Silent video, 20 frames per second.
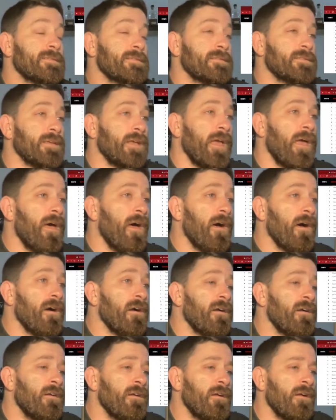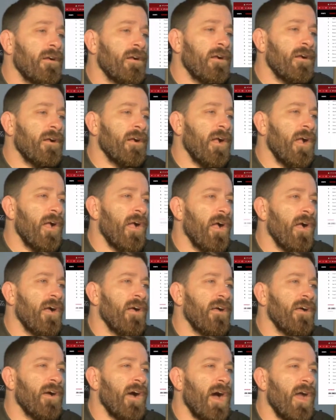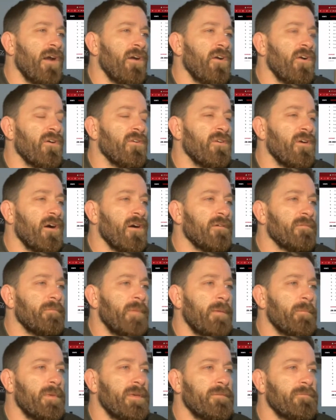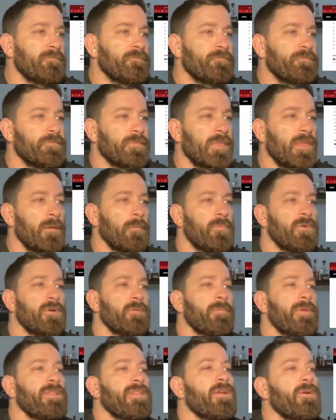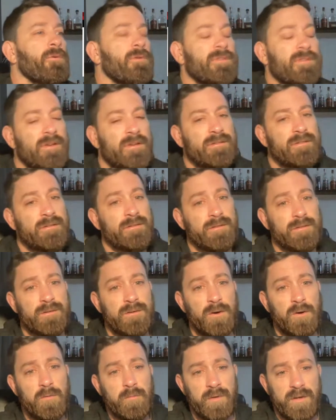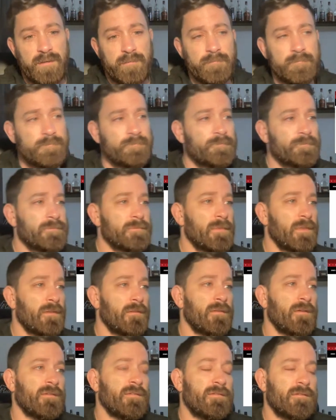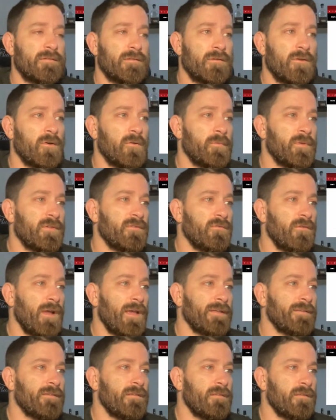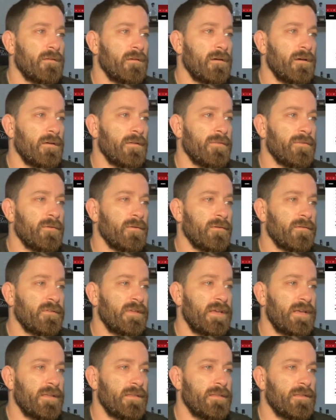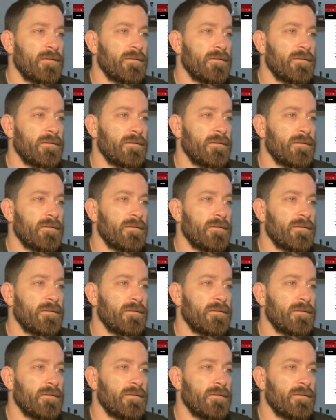yeah. I don't know who, maybe put him in there with Dustin Jacoby. Dustin Jacoby's ranked 13th,